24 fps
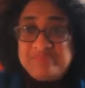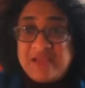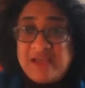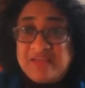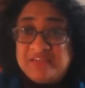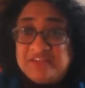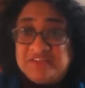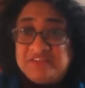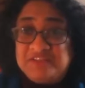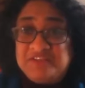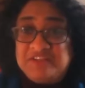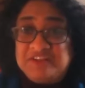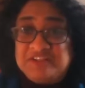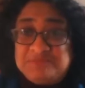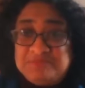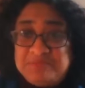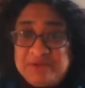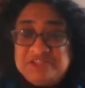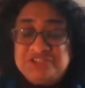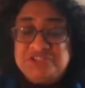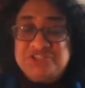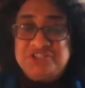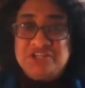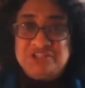And this is
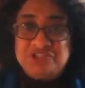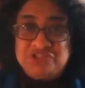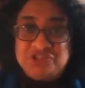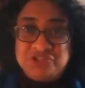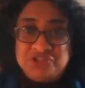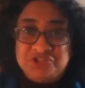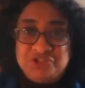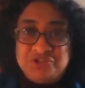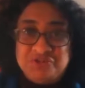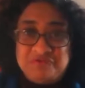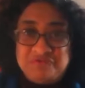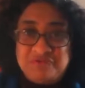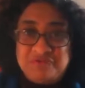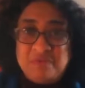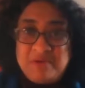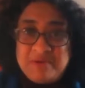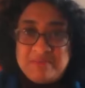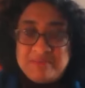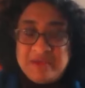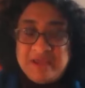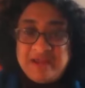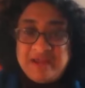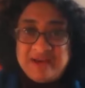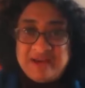especially true for
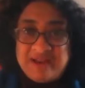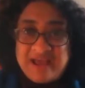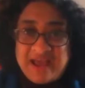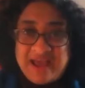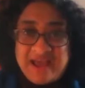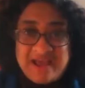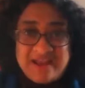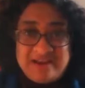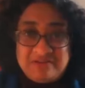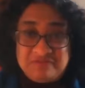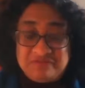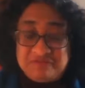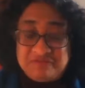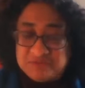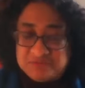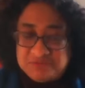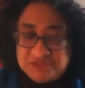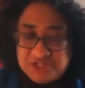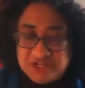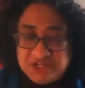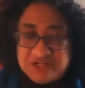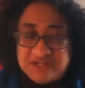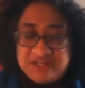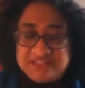women and for
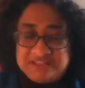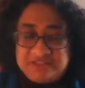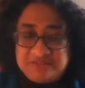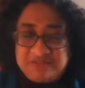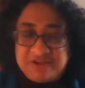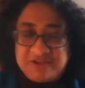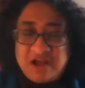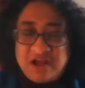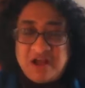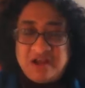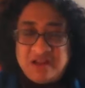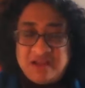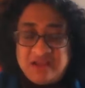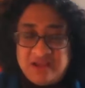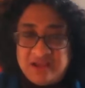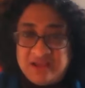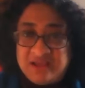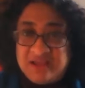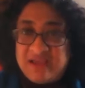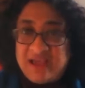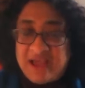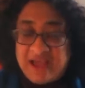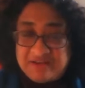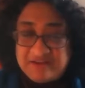journalists of color
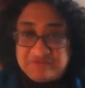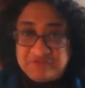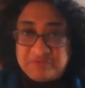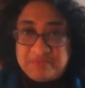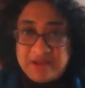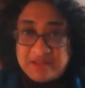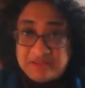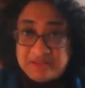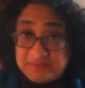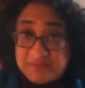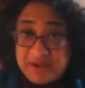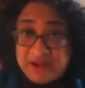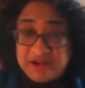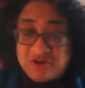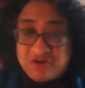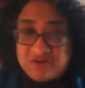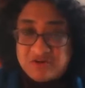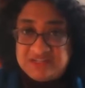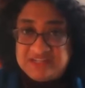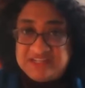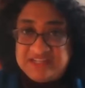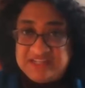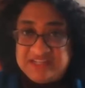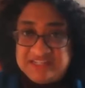and from other
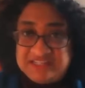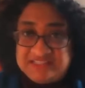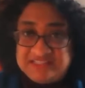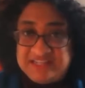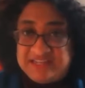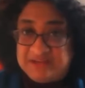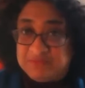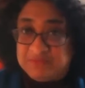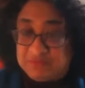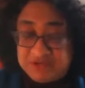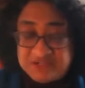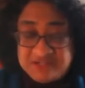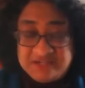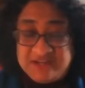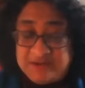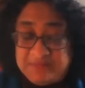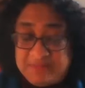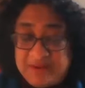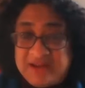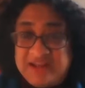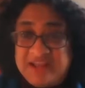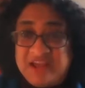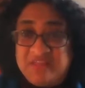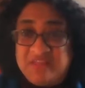minorities in Britain and
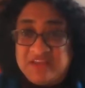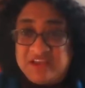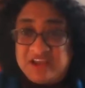many other